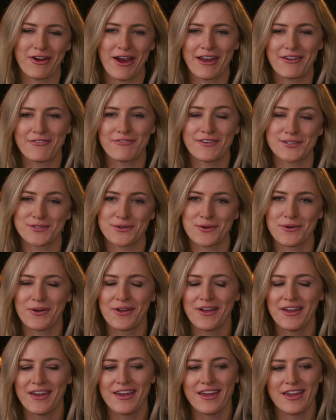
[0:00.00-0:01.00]
ride
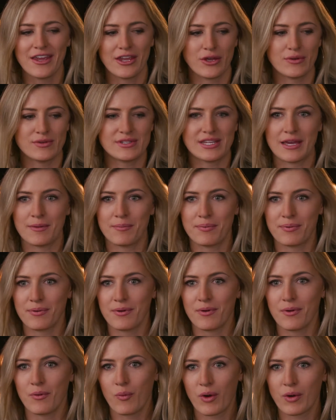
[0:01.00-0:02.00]
official, you dip
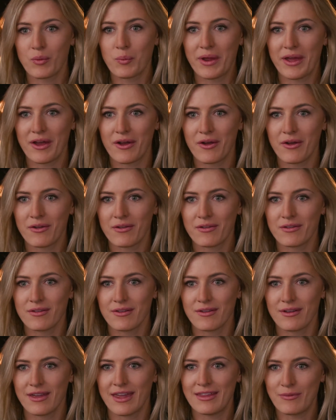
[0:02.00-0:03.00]
one wheel
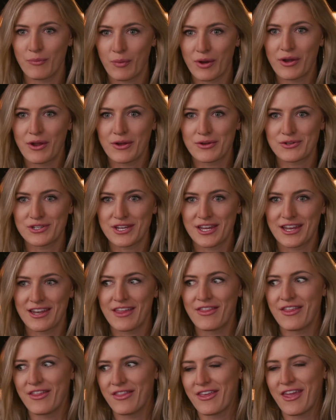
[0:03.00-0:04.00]
in one
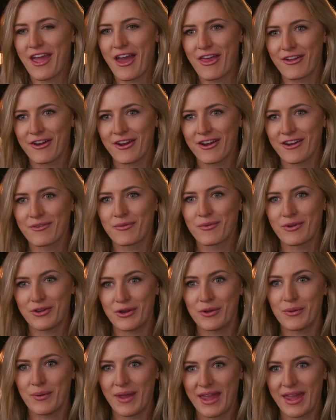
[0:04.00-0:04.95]
ocean and then the other when you